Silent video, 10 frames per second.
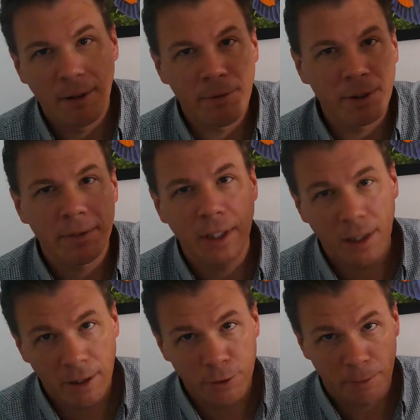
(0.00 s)

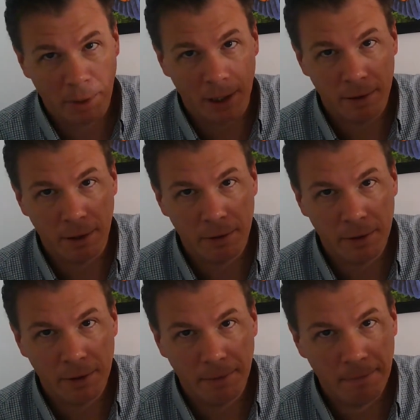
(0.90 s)
1,500
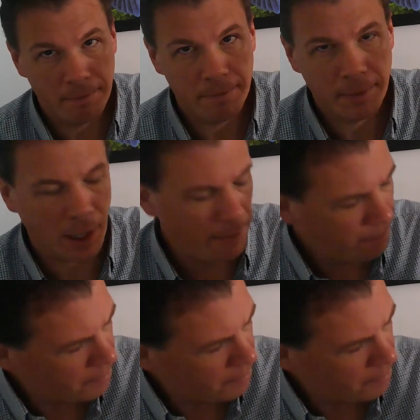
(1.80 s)
pesos, okay?